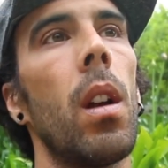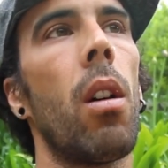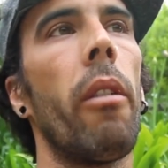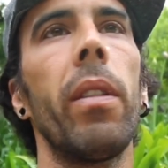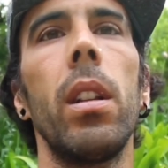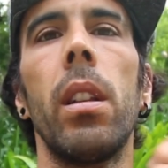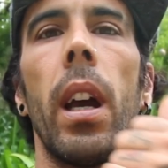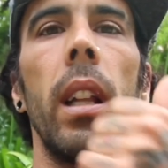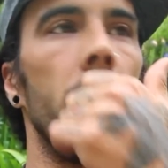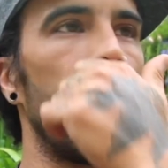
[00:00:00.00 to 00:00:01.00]
Hopefully
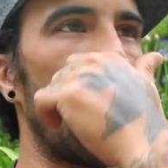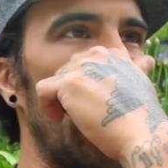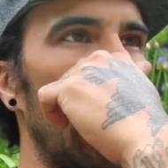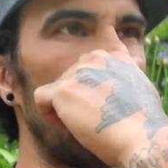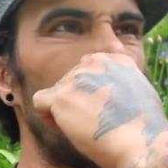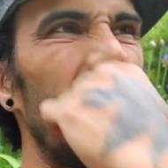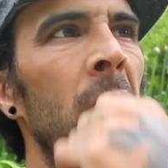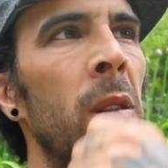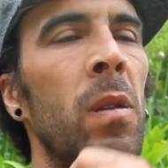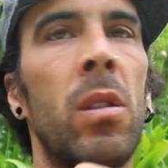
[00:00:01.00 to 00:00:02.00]
that is gonna
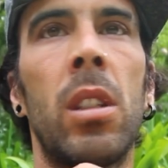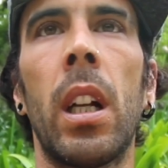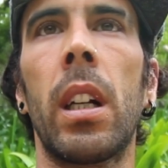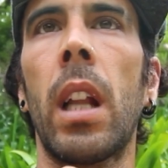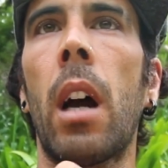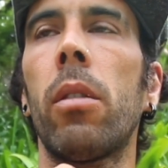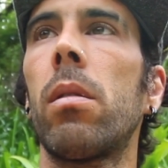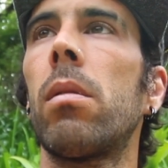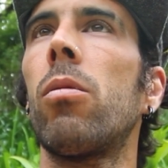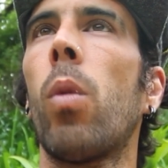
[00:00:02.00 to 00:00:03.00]
turn out
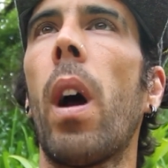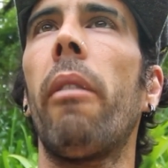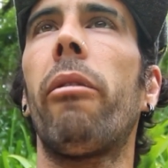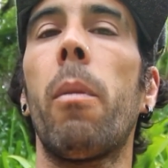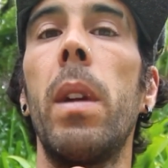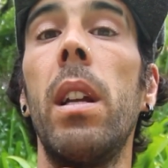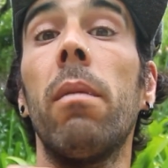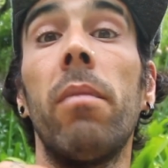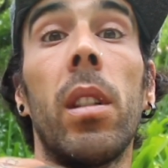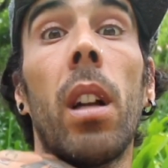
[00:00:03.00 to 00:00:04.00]
well for me
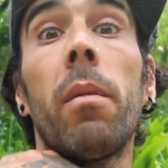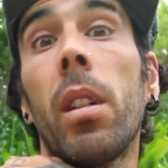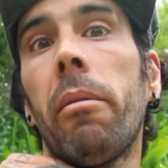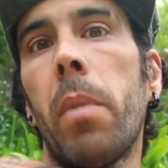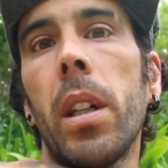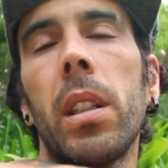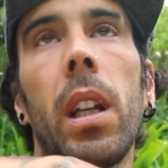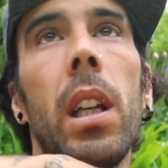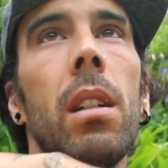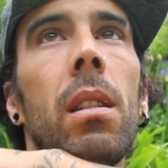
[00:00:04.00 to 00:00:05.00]
in terms of
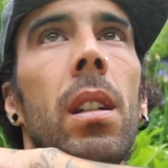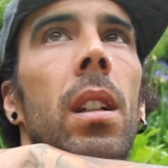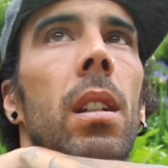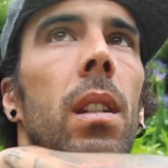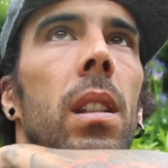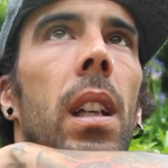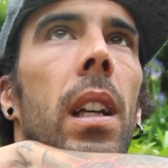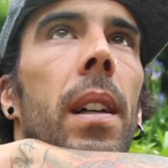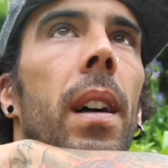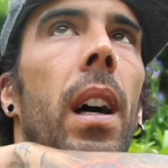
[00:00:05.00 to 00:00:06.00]
busking. But
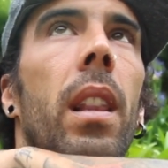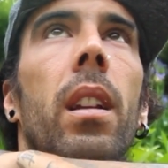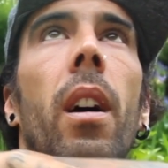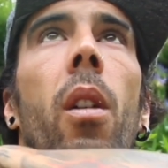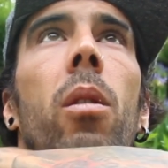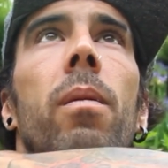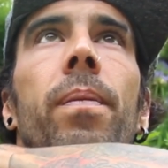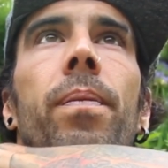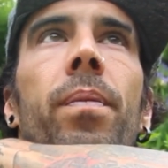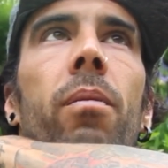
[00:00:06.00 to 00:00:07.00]
yeah, I don't know,
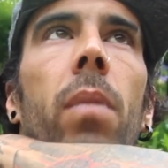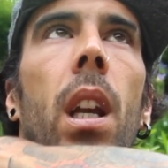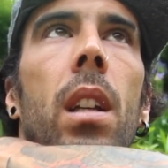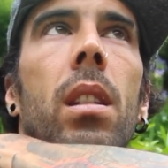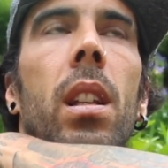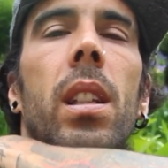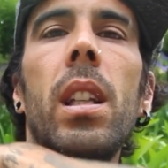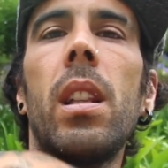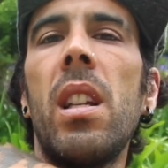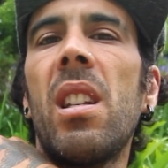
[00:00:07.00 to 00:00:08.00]
because the
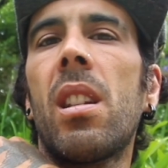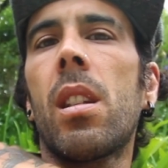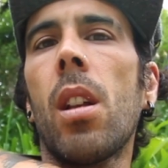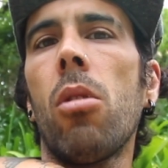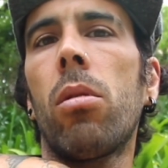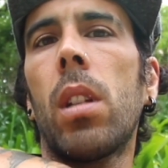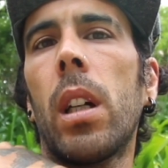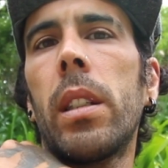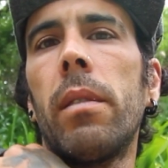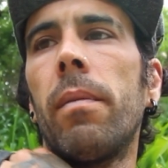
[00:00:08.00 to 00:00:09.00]
city is so
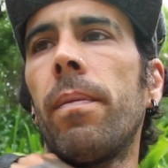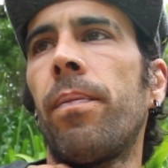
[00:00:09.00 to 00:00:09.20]
turned